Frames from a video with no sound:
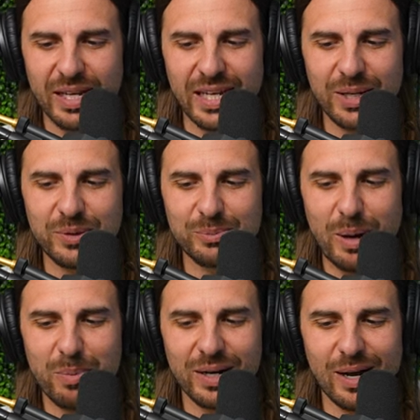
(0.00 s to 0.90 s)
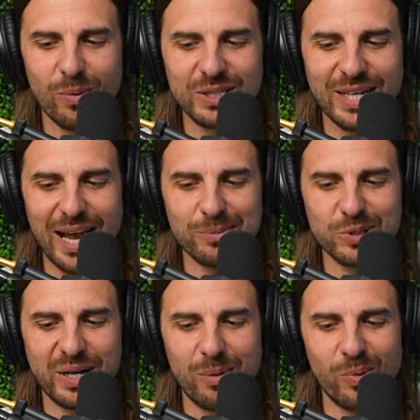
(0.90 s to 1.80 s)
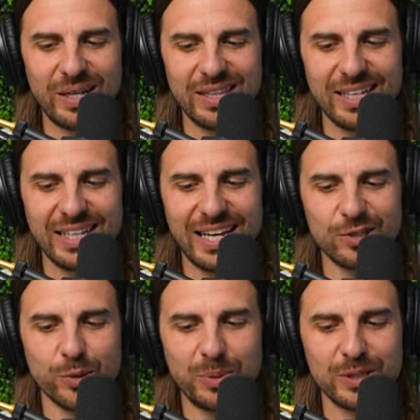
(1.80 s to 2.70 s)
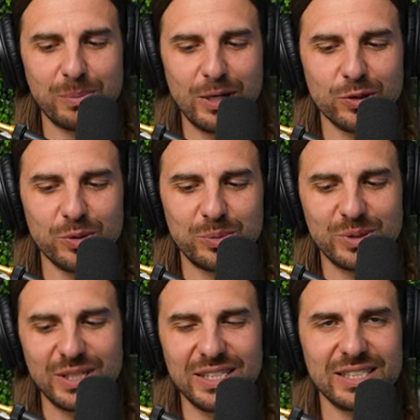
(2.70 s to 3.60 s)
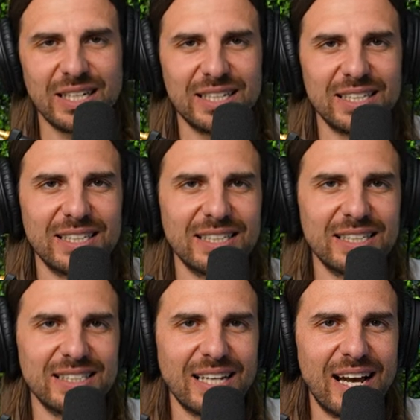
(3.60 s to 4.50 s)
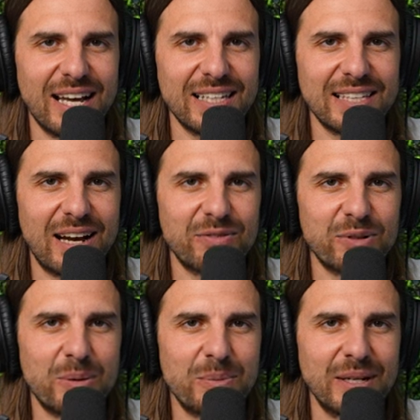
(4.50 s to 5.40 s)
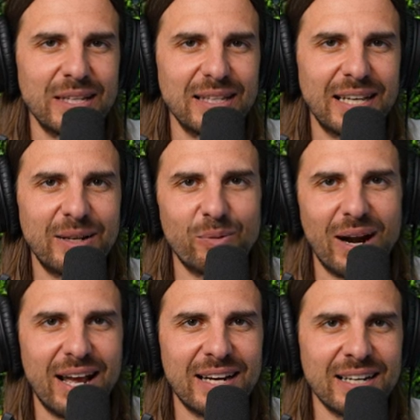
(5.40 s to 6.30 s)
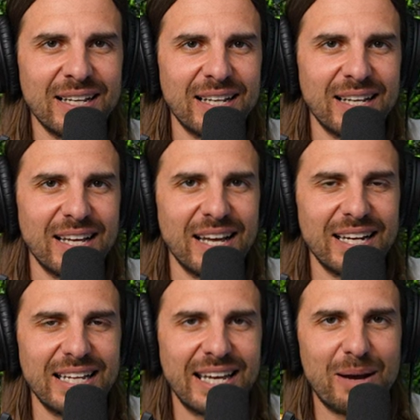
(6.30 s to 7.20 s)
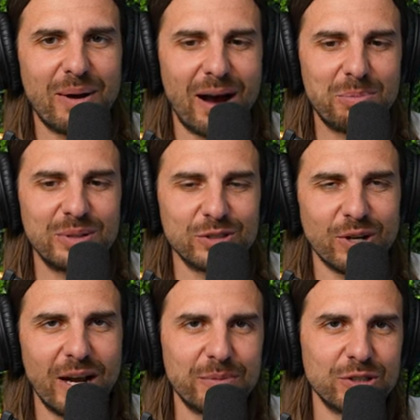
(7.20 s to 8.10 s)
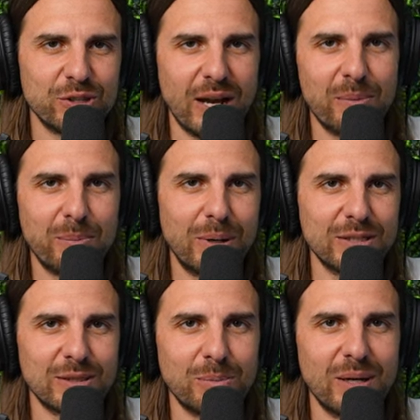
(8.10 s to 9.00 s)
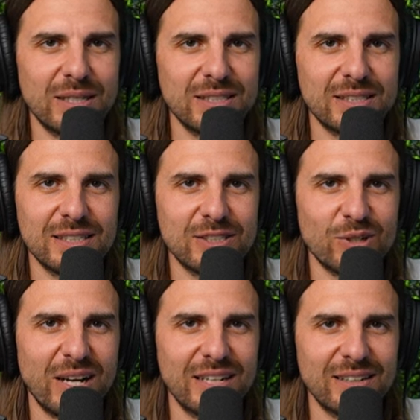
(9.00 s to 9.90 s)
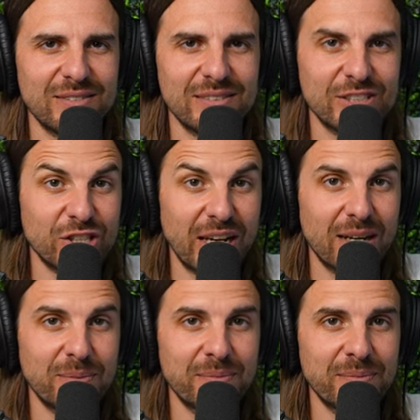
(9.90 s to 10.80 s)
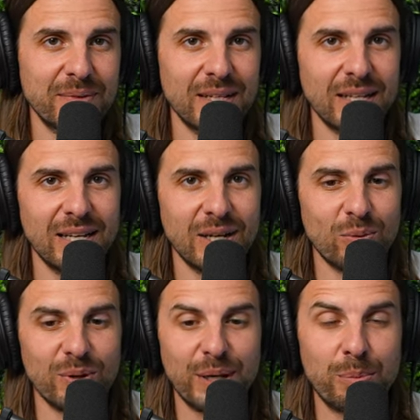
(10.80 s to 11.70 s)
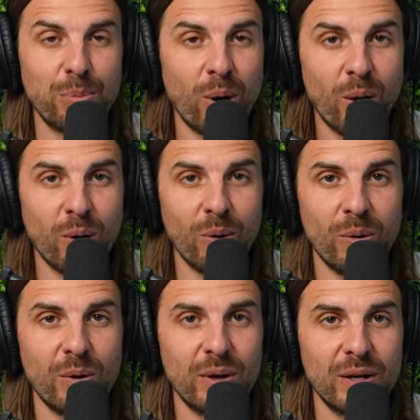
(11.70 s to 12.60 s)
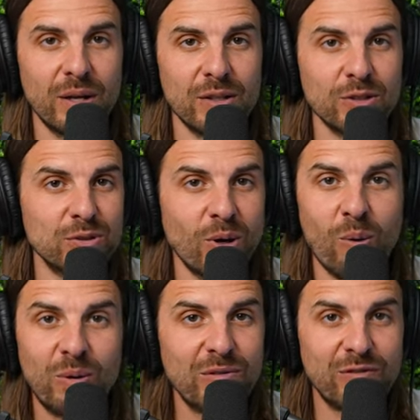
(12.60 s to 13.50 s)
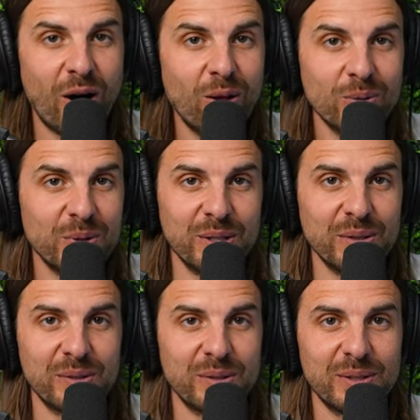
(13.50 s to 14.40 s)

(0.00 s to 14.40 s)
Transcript: He was my buddy I went to Amsterdam with, and he ate too much mushrooms, and he said the CIA's after him, and he ran, and he kept hopping tram to tram, bus to bus, trying to shake him. We're like, bro, there's no one following you.